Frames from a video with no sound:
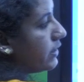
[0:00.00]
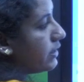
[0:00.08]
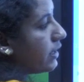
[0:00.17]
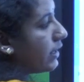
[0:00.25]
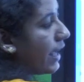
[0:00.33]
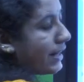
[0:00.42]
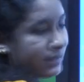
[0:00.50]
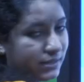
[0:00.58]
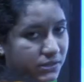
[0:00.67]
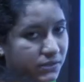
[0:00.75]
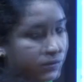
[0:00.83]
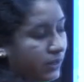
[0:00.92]
with the
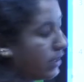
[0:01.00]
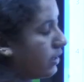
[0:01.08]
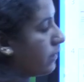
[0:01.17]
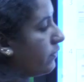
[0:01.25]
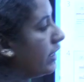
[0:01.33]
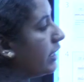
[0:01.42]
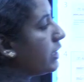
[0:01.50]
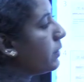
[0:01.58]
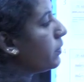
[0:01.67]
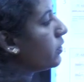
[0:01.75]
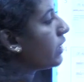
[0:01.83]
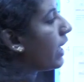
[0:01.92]
calcineurin, will
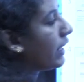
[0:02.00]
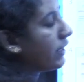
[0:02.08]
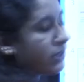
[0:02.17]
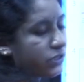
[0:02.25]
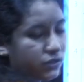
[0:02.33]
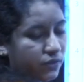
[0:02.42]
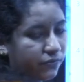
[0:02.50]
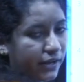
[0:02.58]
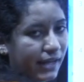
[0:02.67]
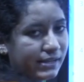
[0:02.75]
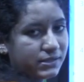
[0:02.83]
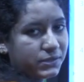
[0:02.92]
inhibit the activation of
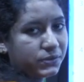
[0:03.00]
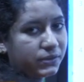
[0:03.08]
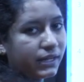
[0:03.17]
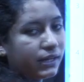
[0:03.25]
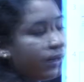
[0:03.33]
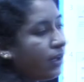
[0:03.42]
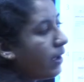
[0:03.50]
calcineurin